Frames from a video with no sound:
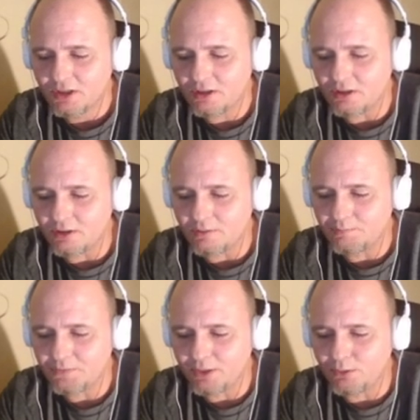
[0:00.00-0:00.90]

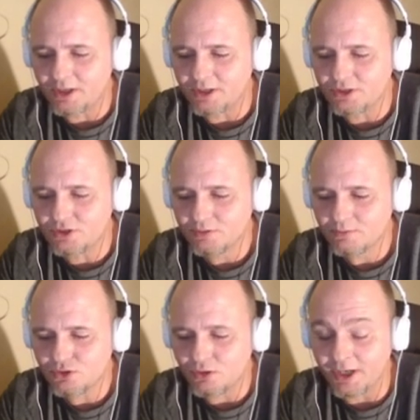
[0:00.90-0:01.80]
I want to
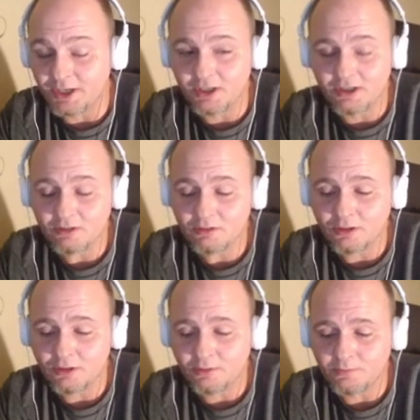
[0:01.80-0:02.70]
try
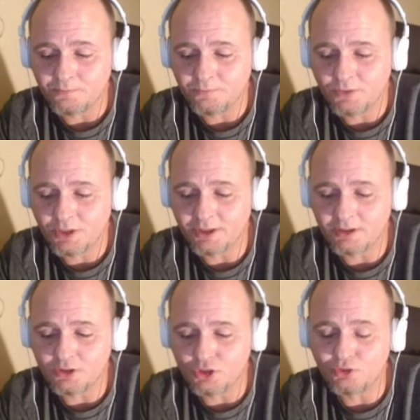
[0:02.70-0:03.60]
to
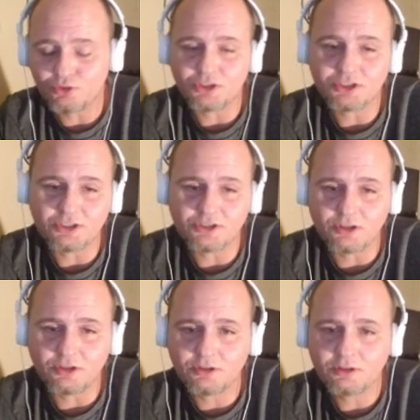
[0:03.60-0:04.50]
get new Christians
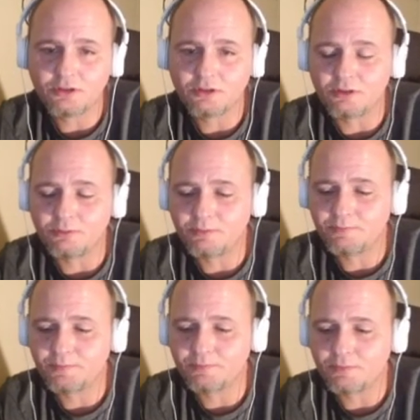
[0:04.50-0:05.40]
on.
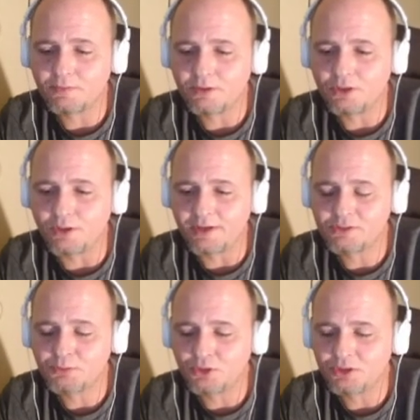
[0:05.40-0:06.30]
I've
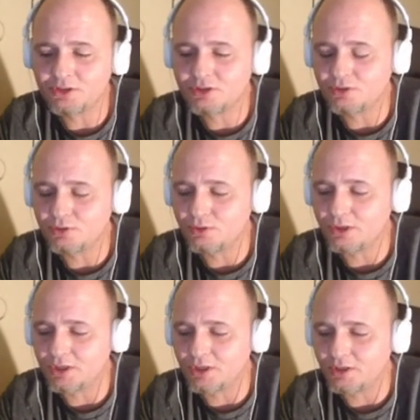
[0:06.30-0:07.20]
spoken
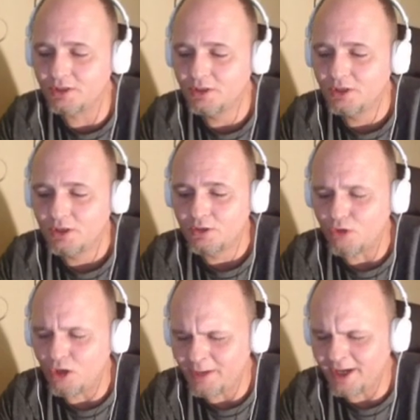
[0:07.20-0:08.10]
to
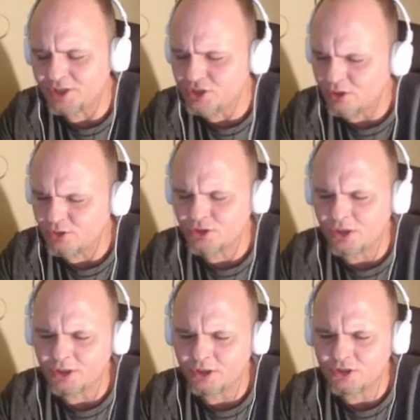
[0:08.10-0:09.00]
Raw Matt and Jungle
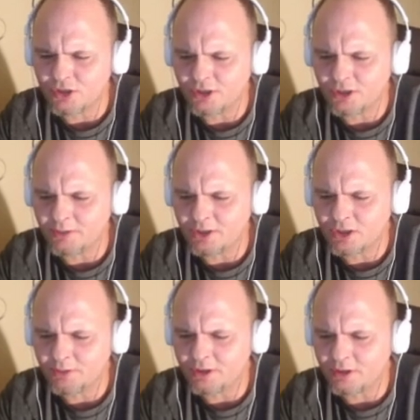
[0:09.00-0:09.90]
Jargon about
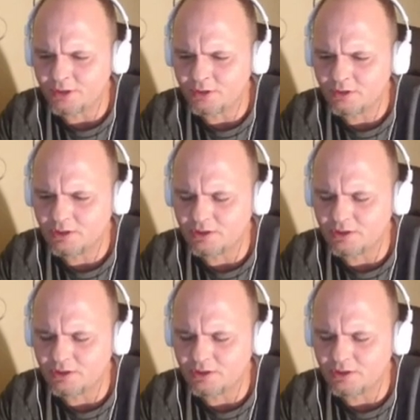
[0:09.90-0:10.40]
coming on,